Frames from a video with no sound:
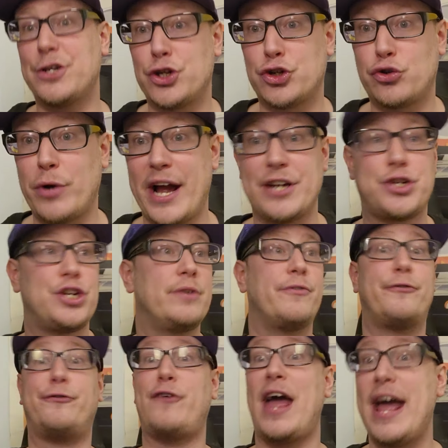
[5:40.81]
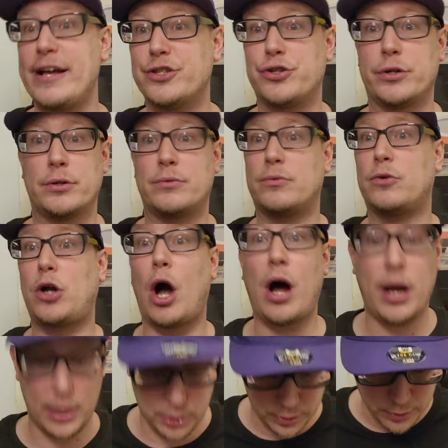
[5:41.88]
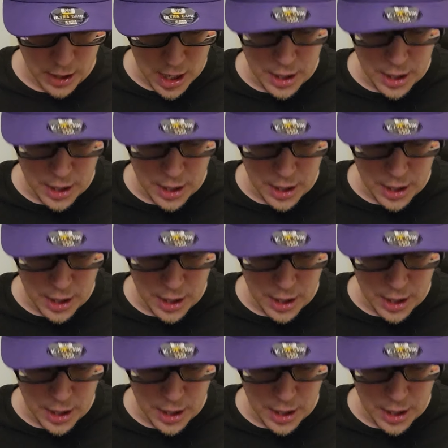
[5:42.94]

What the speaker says: stretch and fans are caught or,